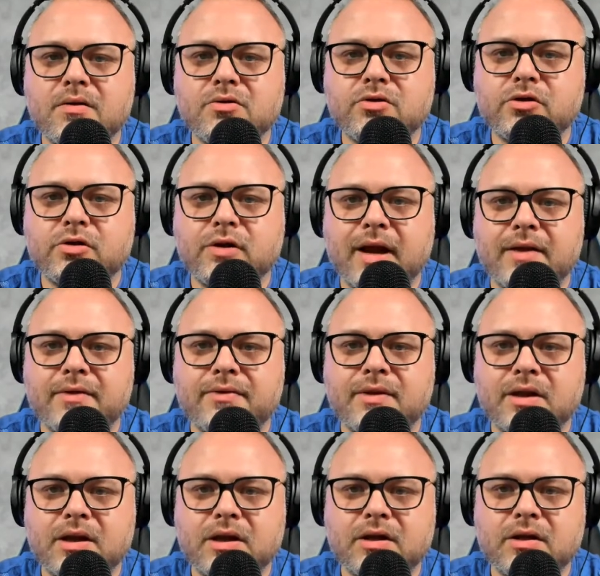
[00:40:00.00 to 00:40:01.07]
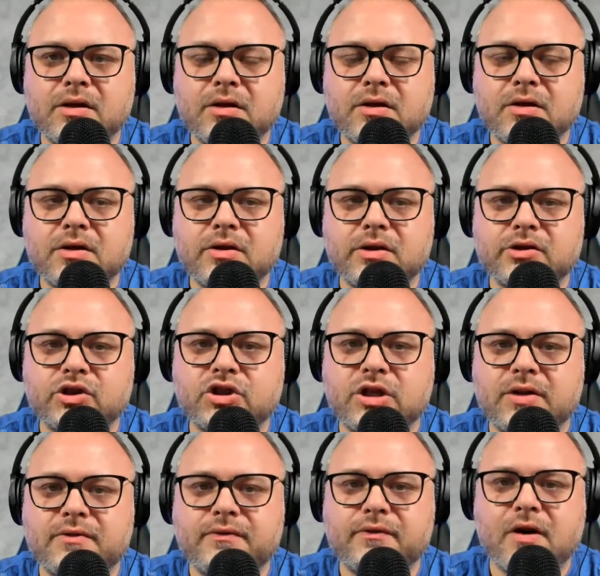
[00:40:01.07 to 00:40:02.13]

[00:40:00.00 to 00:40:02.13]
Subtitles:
create the sheet for